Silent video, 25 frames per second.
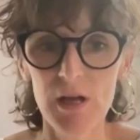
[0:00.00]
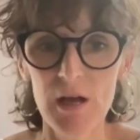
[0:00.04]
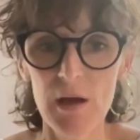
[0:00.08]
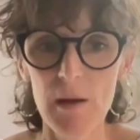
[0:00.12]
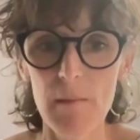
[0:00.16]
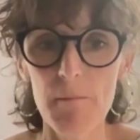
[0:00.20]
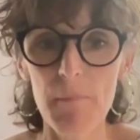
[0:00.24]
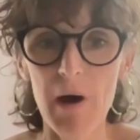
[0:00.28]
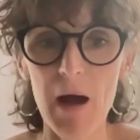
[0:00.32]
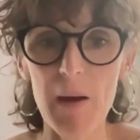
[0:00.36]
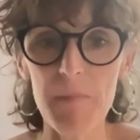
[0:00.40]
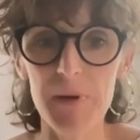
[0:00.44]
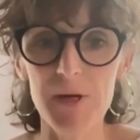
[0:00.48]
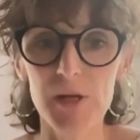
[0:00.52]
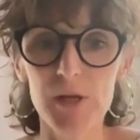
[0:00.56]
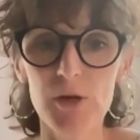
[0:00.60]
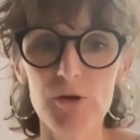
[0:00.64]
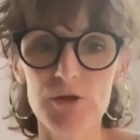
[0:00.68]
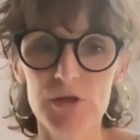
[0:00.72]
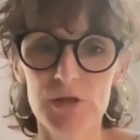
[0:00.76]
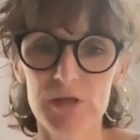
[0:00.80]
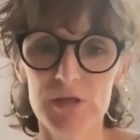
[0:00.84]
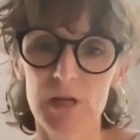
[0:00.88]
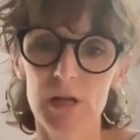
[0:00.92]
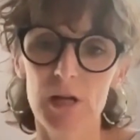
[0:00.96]
might be used
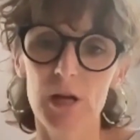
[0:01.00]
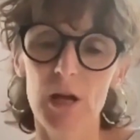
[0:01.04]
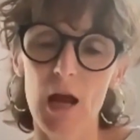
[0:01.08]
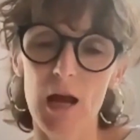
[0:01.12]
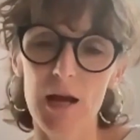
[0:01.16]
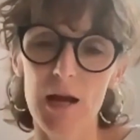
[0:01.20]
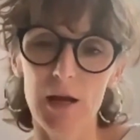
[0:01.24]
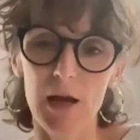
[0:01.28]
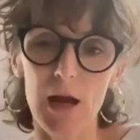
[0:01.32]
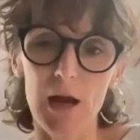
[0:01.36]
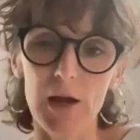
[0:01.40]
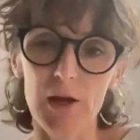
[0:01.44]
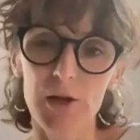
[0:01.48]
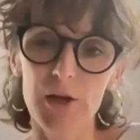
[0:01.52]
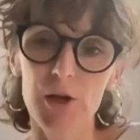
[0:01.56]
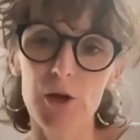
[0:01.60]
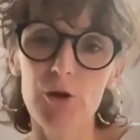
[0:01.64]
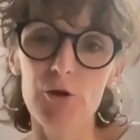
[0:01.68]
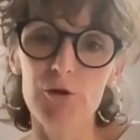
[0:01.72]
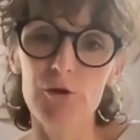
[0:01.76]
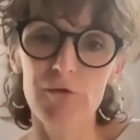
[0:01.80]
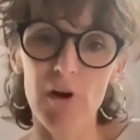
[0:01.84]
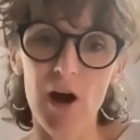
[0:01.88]
as a cue for